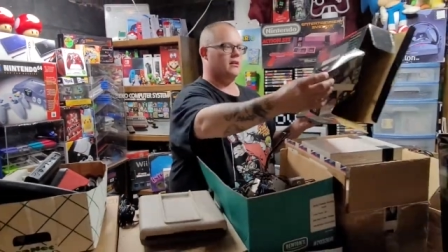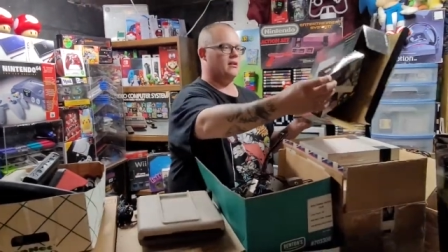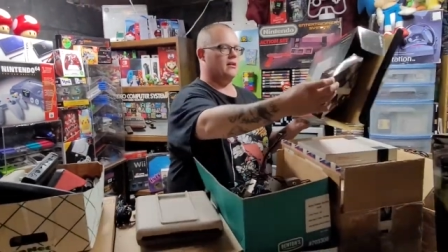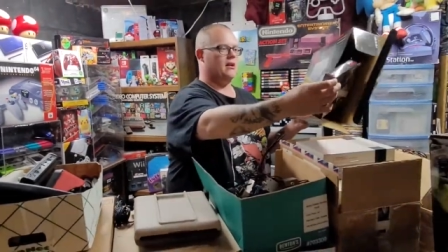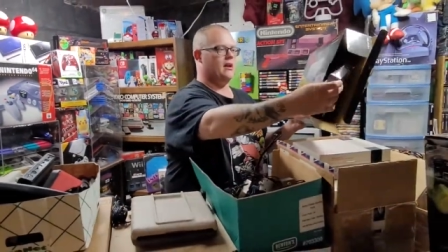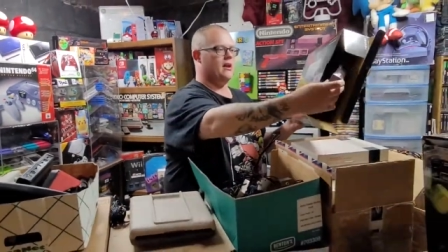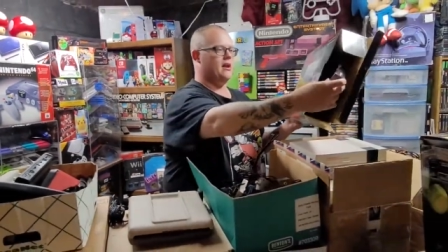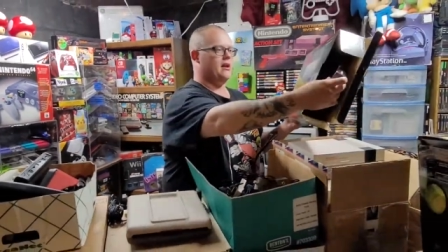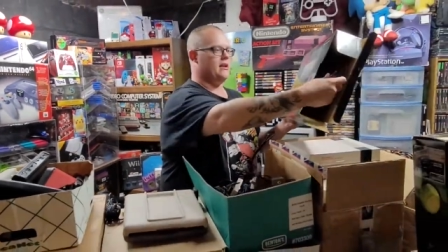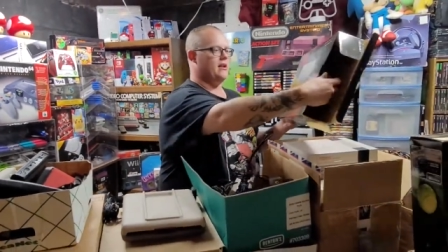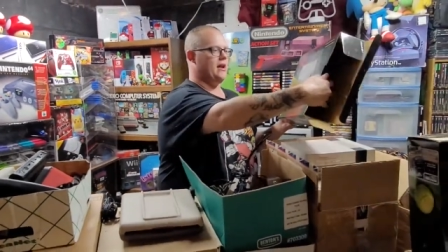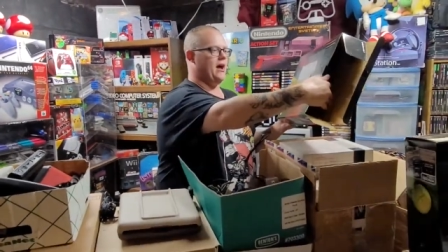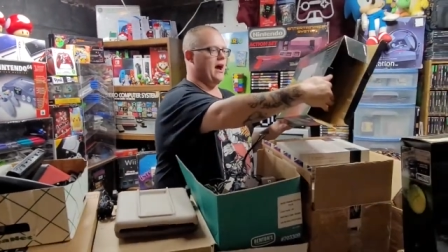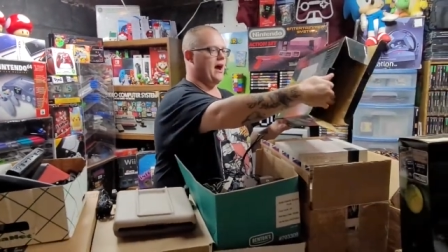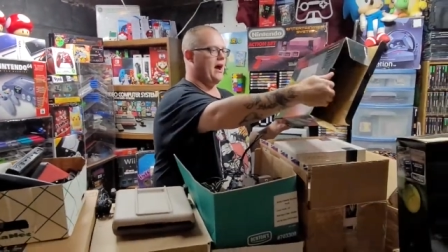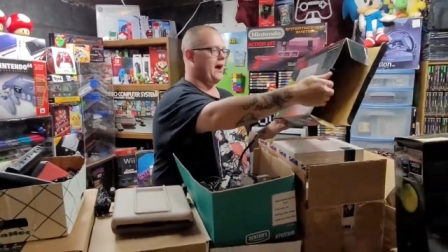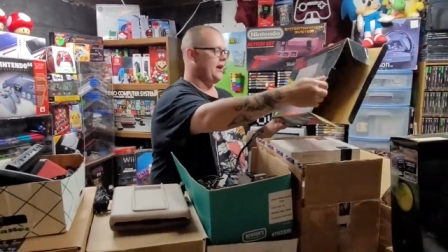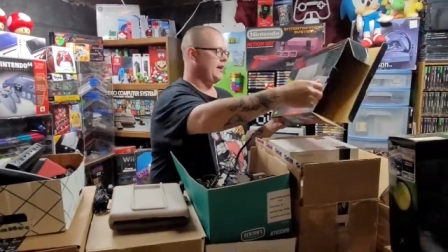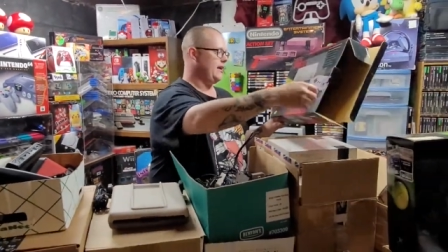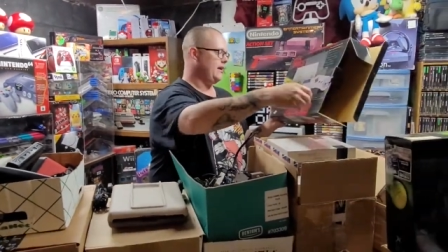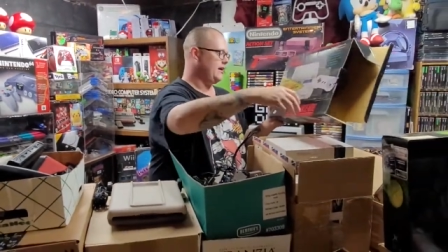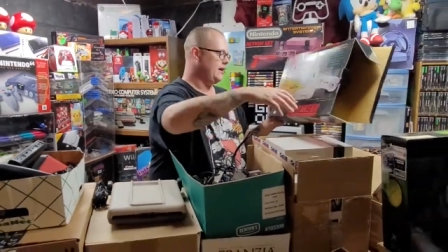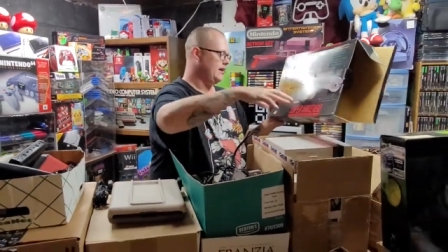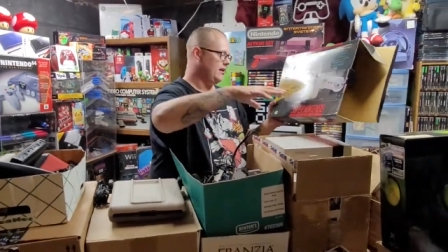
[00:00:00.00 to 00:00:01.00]
And
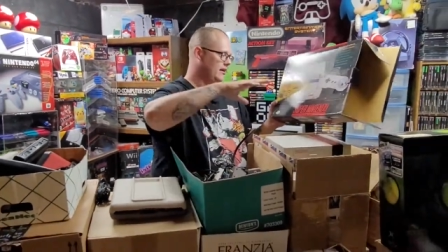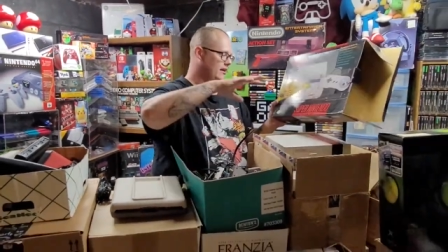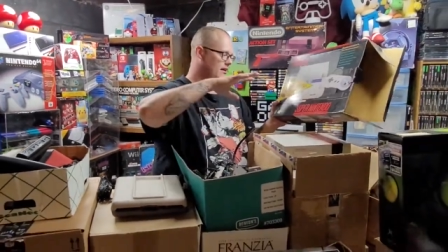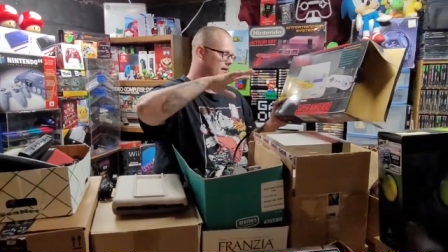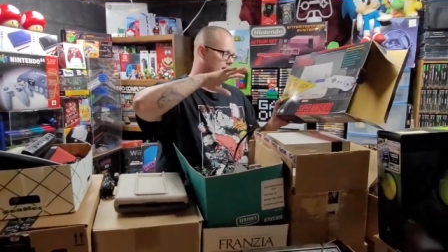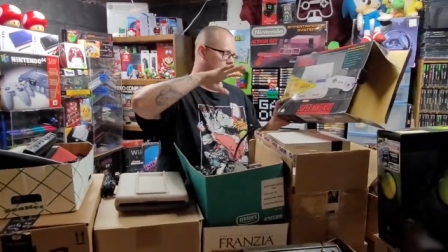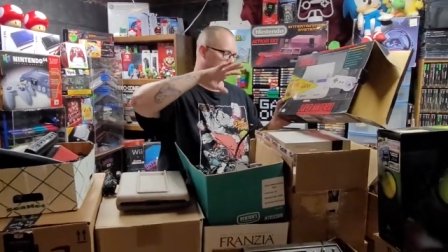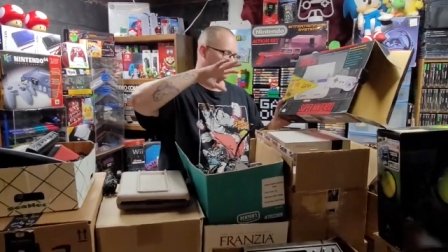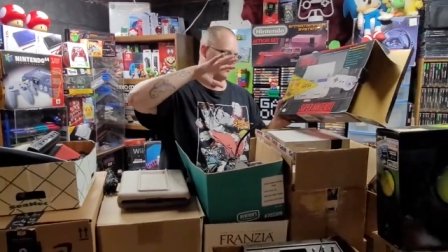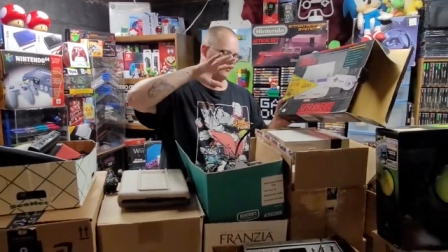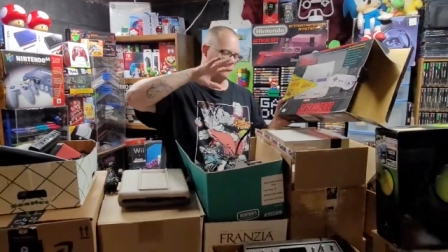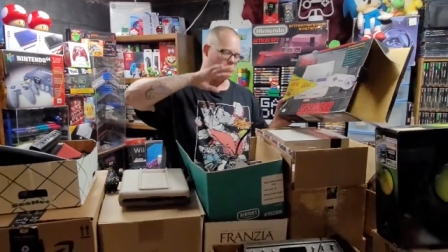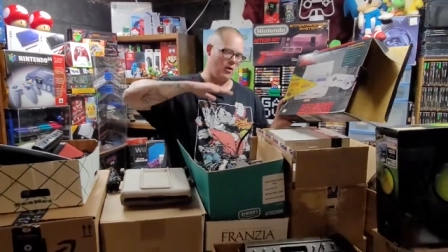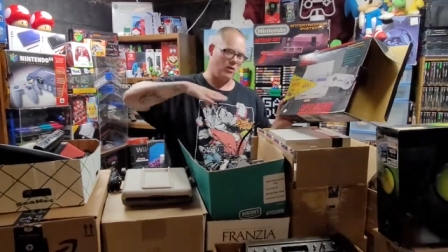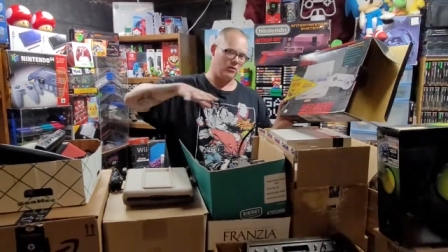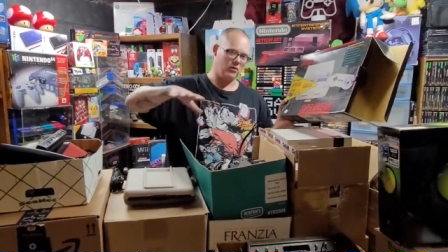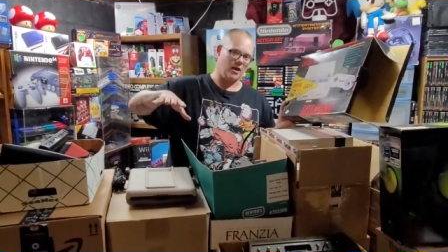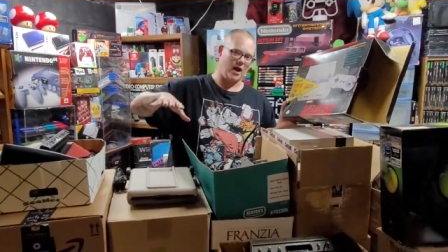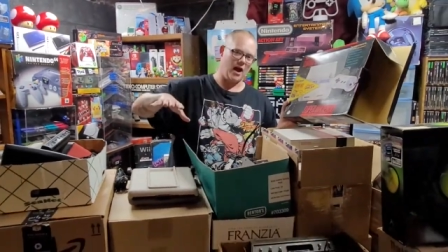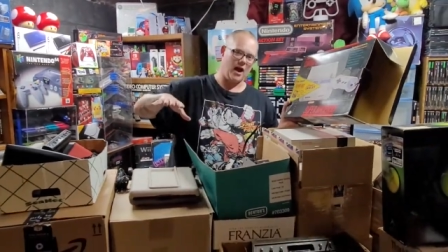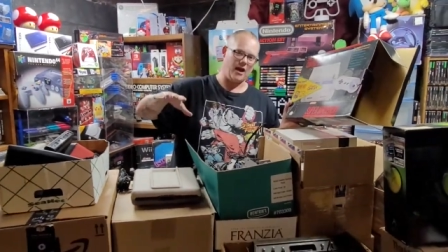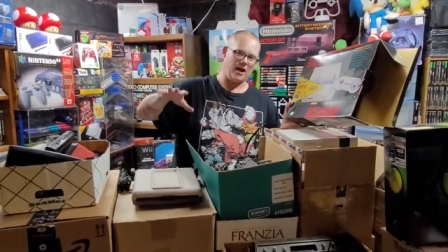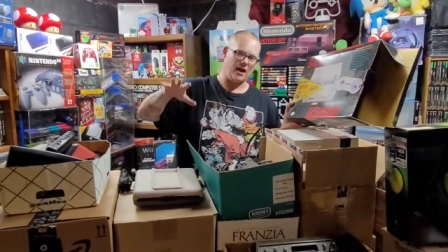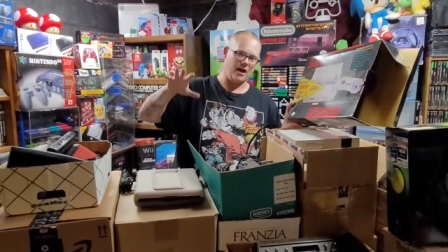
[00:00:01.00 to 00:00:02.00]
I won't
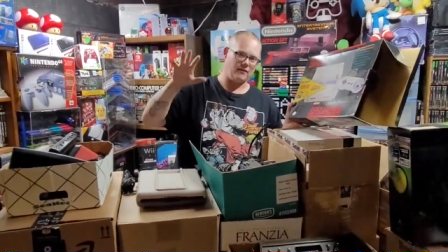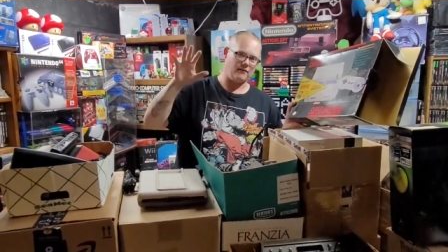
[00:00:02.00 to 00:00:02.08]
lie,